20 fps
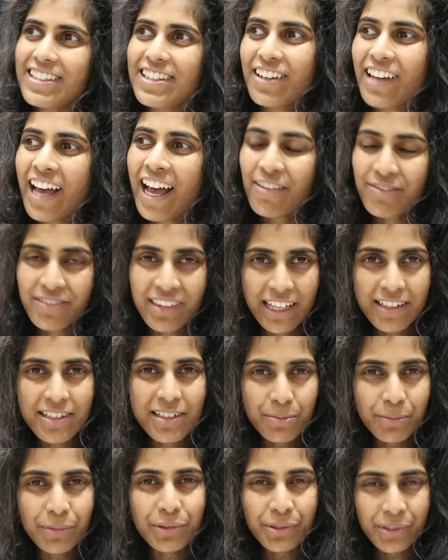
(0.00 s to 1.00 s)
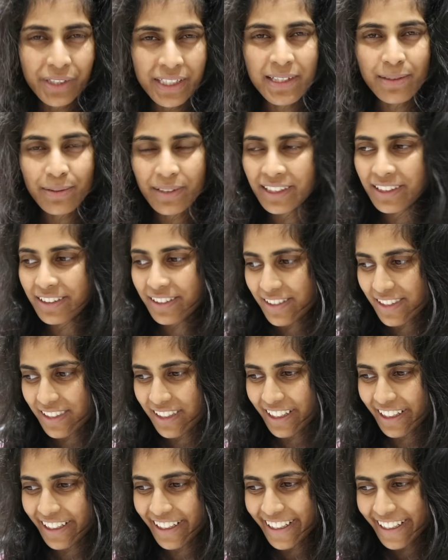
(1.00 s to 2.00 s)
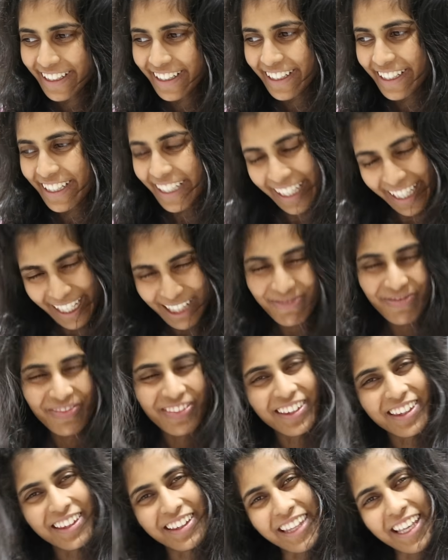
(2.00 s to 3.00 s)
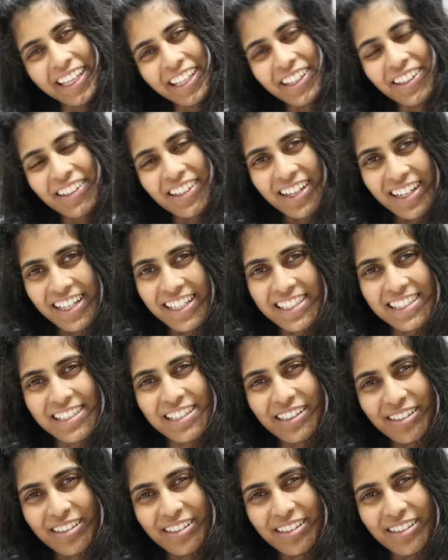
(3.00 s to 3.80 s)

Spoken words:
to have that support as well, so yeah, thank you guys,